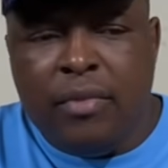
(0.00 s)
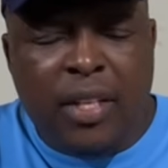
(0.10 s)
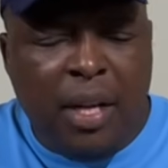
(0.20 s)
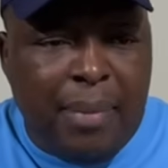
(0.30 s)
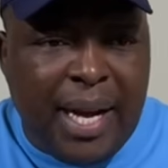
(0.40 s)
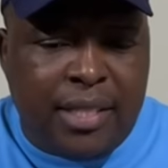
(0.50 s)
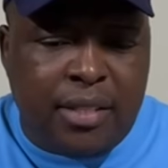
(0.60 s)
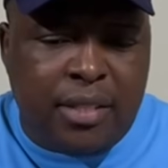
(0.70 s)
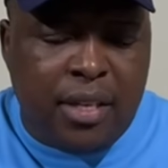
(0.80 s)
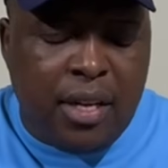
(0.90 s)

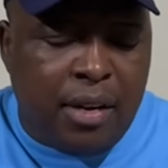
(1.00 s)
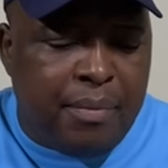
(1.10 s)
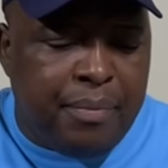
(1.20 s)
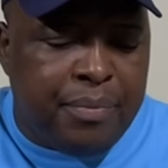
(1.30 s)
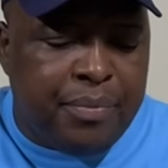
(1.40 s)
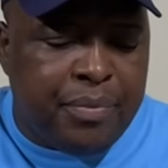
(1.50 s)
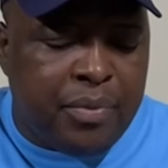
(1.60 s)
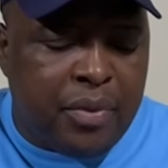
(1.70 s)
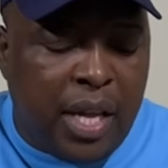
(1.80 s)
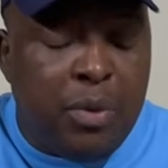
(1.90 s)
but and
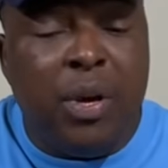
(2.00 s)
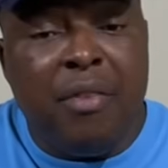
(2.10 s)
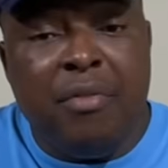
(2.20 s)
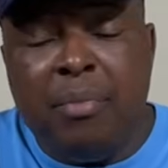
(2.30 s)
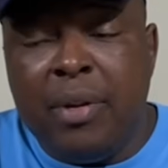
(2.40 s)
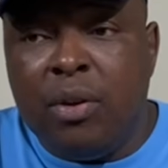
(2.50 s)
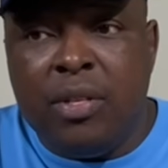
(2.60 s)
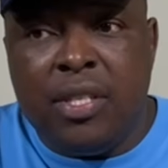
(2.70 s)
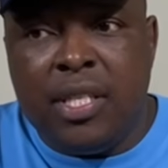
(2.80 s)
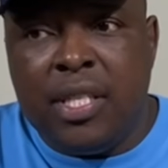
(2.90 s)
we haven't been
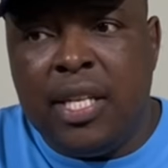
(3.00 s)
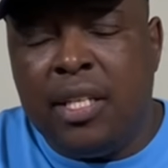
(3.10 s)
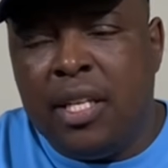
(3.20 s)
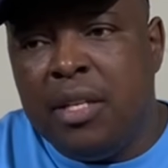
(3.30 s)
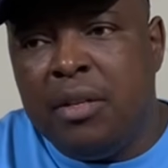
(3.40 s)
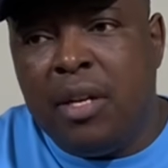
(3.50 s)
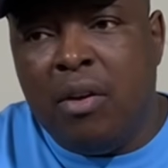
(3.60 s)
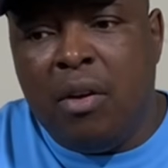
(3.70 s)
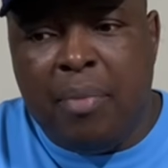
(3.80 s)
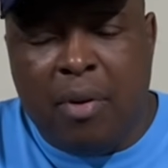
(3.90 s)
consistent in
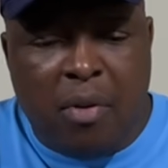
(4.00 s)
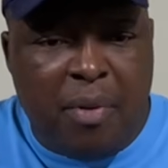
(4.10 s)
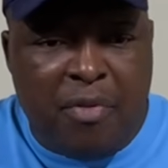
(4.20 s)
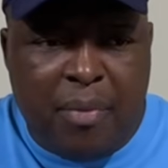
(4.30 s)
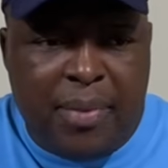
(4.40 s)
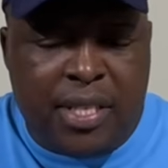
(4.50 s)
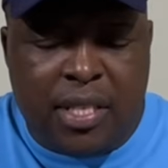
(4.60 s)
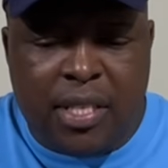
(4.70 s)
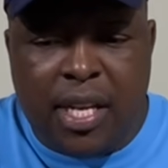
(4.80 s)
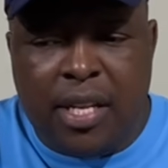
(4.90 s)
our
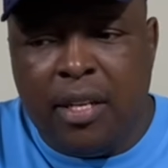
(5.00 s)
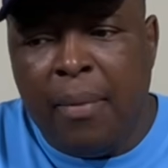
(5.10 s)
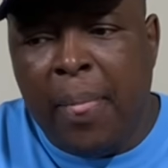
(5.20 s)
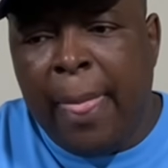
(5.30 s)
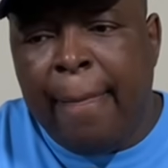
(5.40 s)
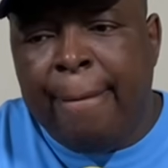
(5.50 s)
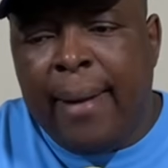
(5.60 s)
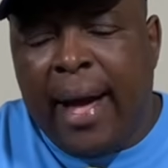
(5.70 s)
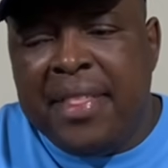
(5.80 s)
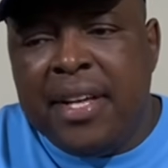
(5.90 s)
performances. And
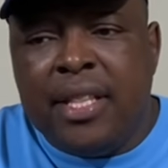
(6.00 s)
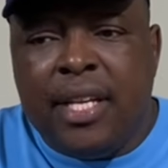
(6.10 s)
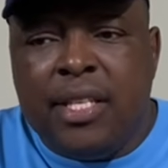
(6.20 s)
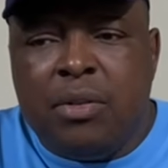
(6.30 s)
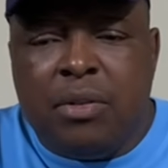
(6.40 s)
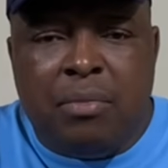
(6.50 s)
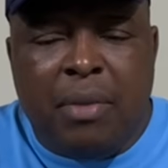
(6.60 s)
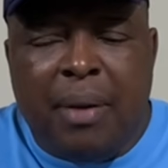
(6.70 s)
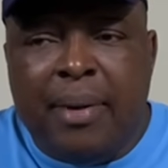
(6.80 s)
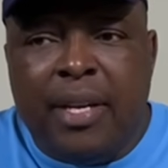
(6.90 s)
I think that's
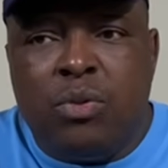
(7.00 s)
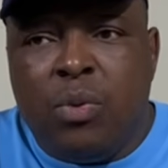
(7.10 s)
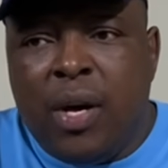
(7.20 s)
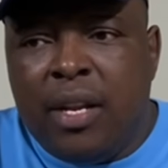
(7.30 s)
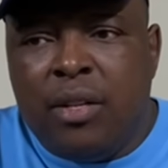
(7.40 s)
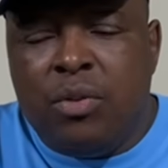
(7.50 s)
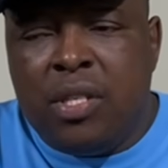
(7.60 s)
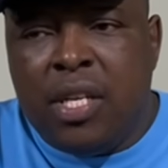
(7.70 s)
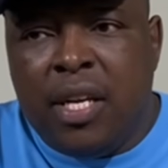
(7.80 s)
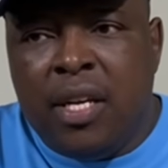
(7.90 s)
my biggest worry, to
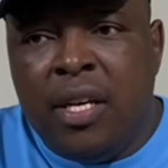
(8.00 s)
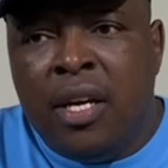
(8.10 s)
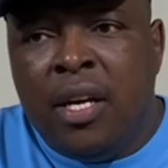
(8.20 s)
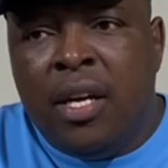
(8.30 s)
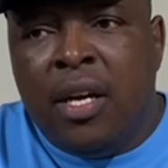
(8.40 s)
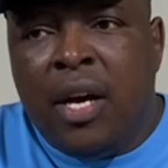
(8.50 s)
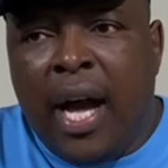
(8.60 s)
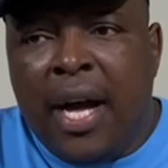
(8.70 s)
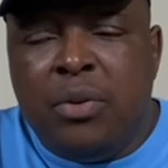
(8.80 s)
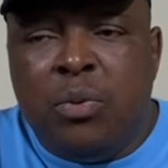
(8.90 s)
say
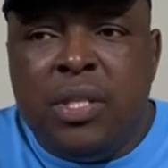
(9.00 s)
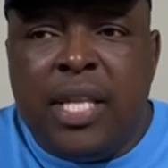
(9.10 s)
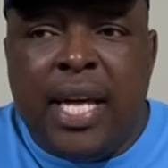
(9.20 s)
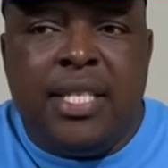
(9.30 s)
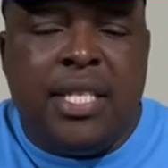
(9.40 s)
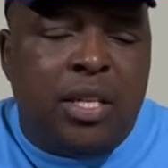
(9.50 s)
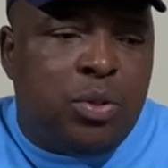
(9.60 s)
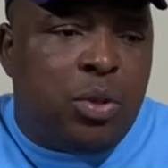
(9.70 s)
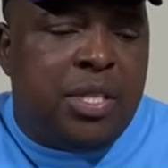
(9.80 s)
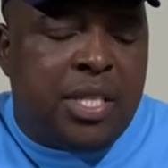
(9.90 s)
I still
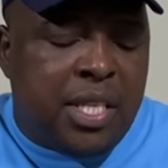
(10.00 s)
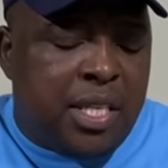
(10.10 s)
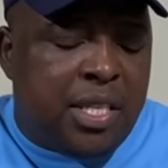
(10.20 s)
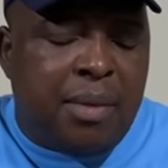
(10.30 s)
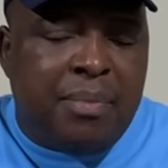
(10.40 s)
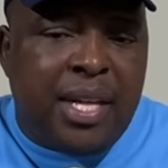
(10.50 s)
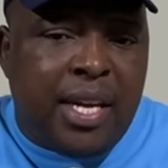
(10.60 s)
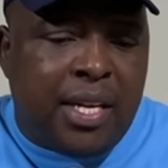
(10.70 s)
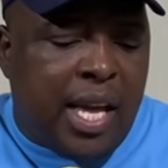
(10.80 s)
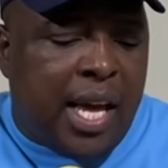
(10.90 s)
don't see
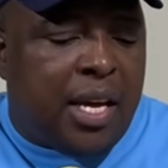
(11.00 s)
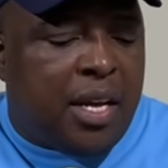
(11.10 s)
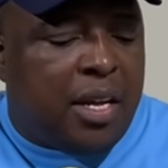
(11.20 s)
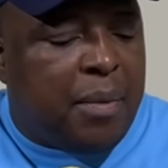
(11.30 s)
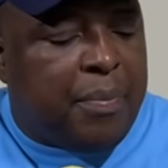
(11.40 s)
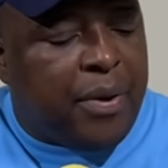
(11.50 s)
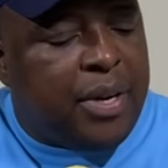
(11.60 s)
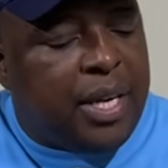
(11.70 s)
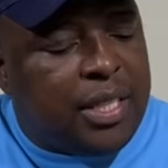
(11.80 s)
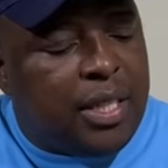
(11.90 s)
something like a
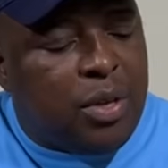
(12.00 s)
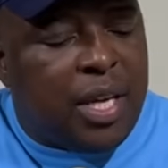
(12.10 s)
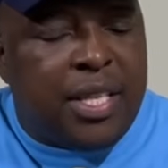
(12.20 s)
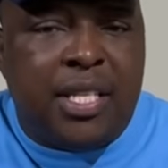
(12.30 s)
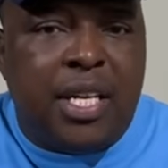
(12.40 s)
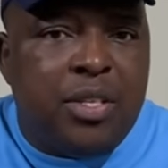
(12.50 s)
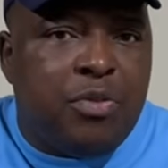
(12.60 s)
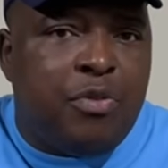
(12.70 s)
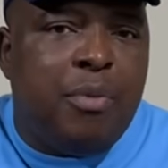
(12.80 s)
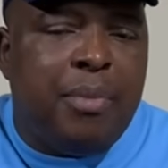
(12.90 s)
product that you can say is
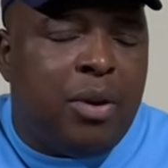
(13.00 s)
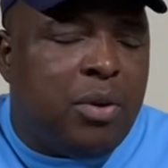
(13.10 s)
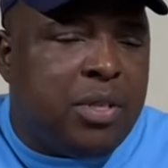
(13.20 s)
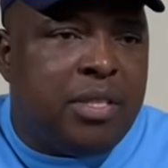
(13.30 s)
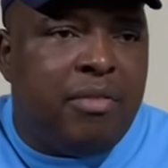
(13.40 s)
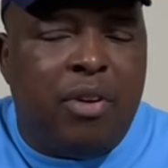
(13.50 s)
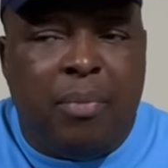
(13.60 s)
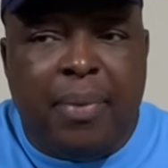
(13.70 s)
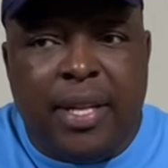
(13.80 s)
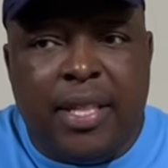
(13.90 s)
forming or is
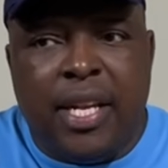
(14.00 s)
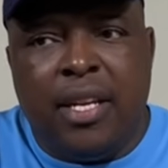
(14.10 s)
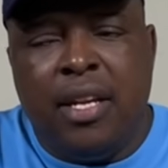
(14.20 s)
developing that